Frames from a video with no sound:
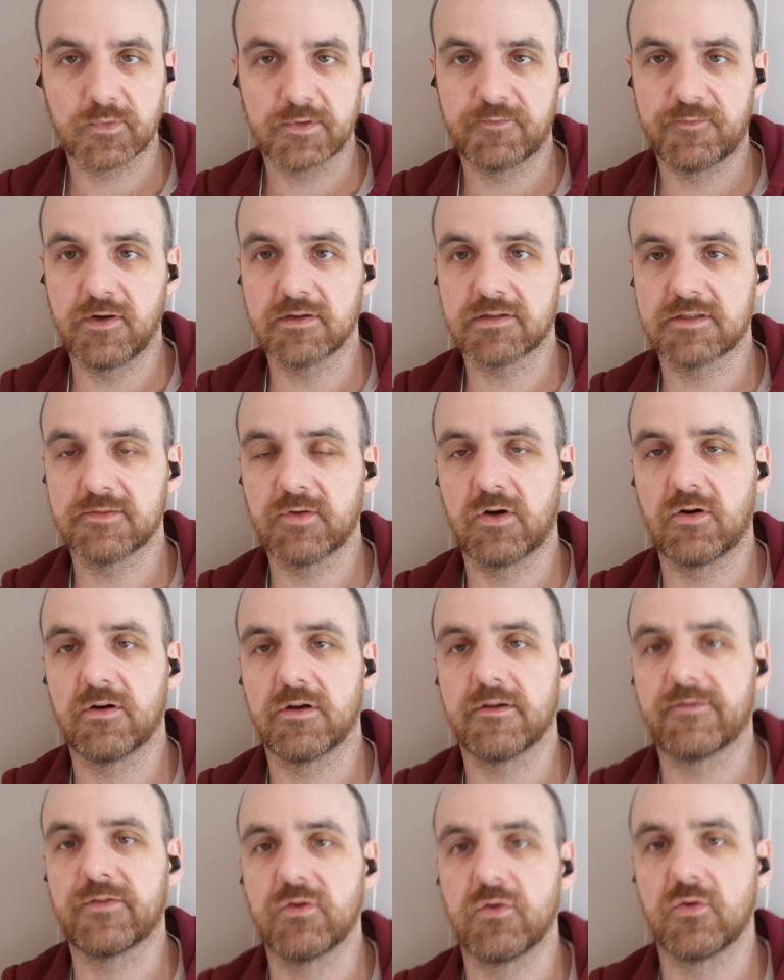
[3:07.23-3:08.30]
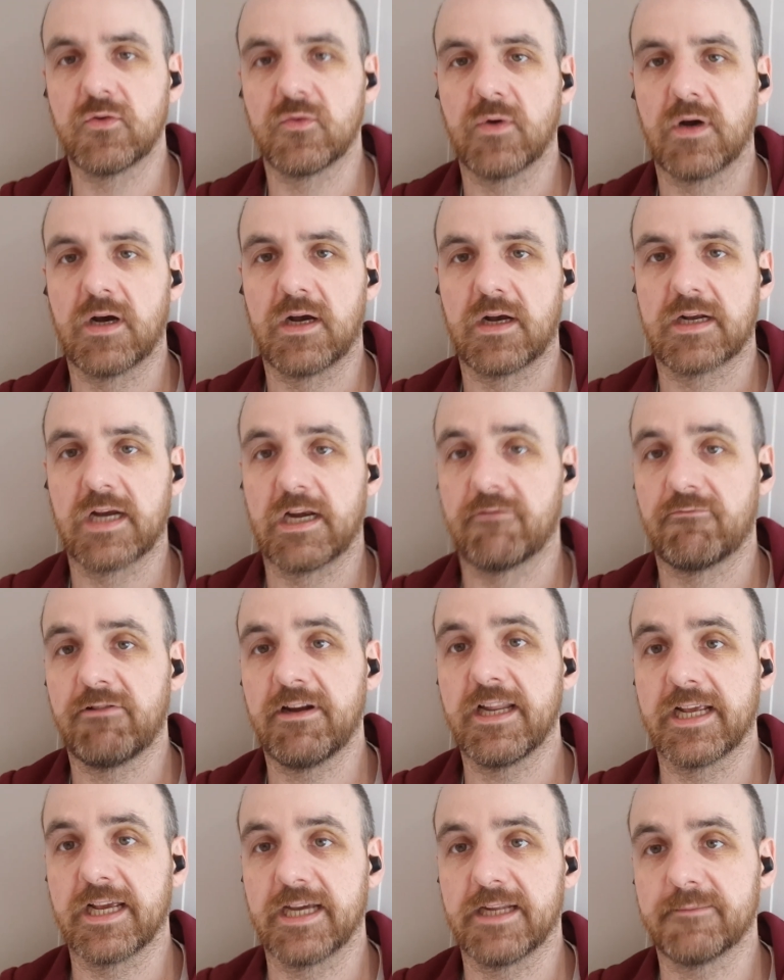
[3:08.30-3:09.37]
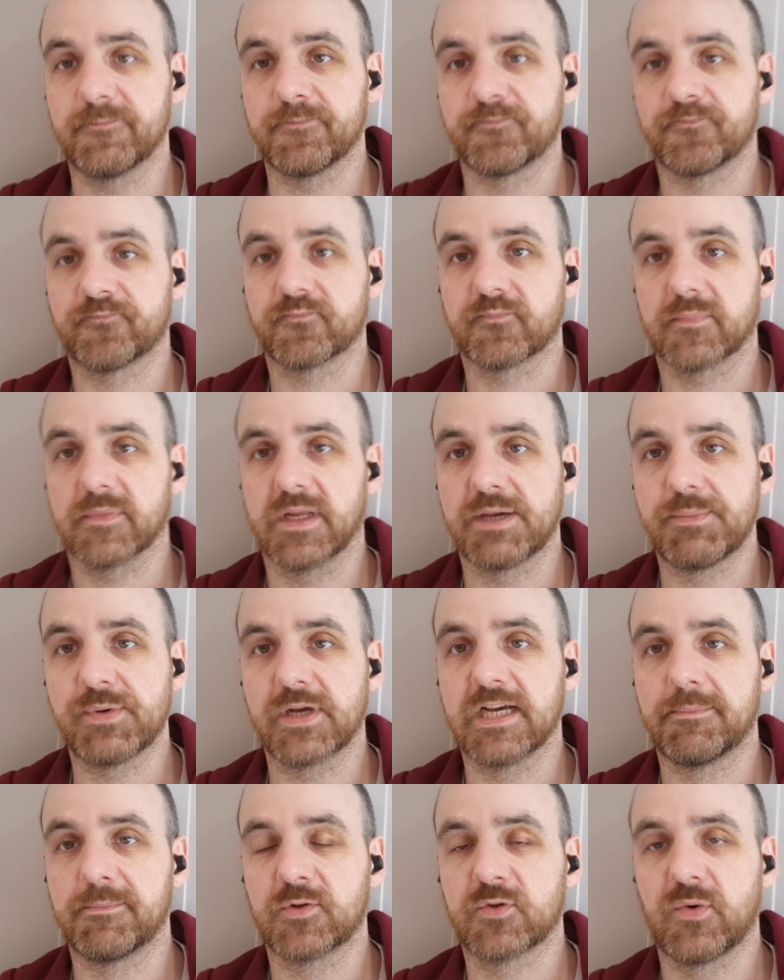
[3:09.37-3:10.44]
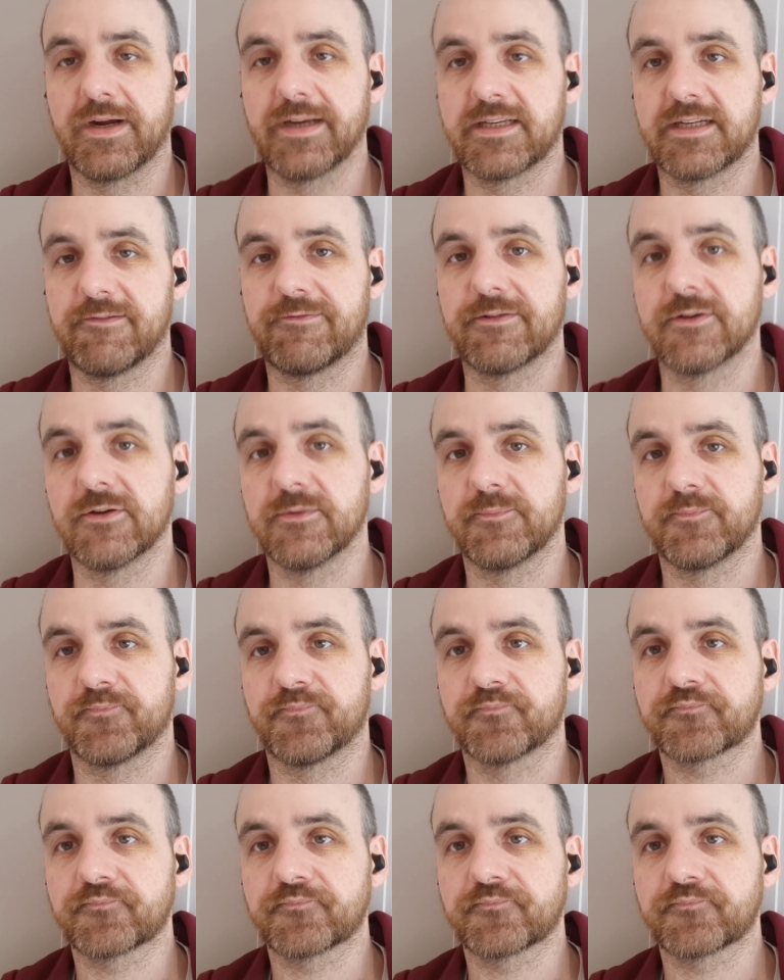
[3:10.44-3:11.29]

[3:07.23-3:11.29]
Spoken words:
first of all, if you are kind of reading it, it becomes quite difficult.